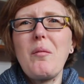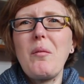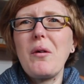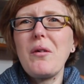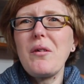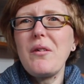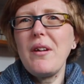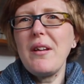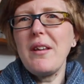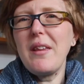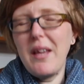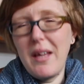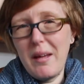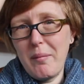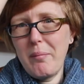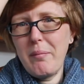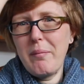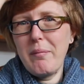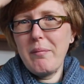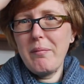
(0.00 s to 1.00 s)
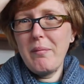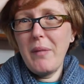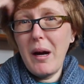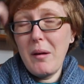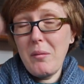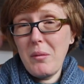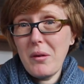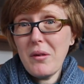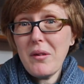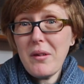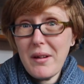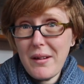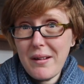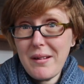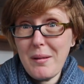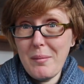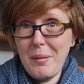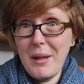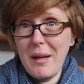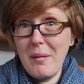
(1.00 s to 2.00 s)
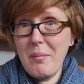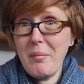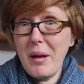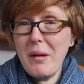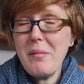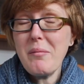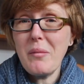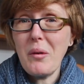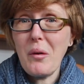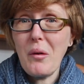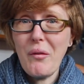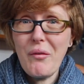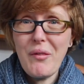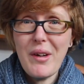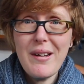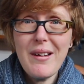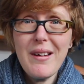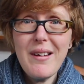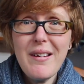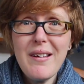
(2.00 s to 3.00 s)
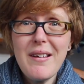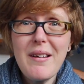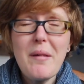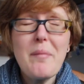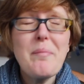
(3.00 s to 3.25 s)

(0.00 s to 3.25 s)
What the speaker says: wanted it to be a bit more fitted,